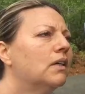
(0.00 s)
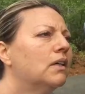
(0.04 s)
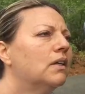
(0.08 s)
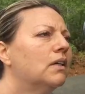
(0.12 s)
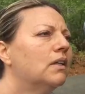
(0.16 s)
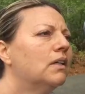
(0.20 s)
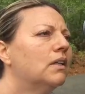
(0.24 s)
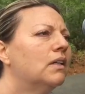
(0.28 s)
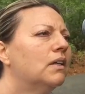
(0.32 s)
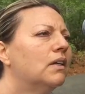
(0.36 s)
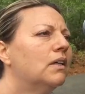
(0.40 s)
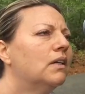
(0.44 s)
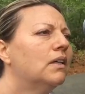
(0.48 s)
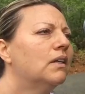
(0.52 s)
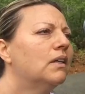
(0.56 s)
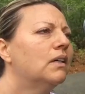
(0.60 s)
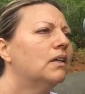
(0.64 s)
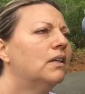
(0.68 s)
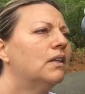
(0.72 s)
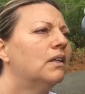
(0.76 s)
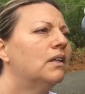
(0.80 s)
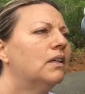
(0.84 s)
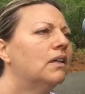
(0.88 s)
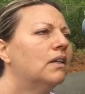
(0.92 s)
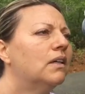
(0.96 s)

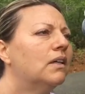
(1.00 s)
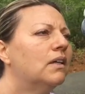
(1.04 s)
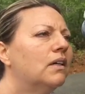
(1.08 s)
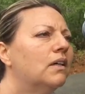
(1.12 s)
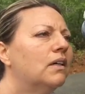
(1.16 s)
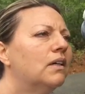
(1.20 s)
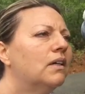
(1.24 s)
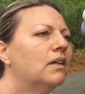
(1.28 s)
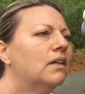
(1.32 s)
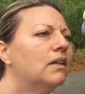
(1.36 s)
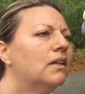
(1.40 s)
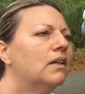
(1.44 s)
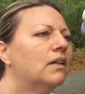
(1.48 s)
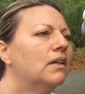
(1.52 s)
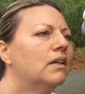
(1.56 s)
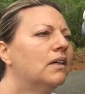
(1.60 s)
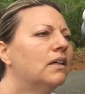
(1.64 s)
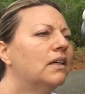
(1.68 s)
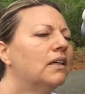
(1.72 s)
(silence)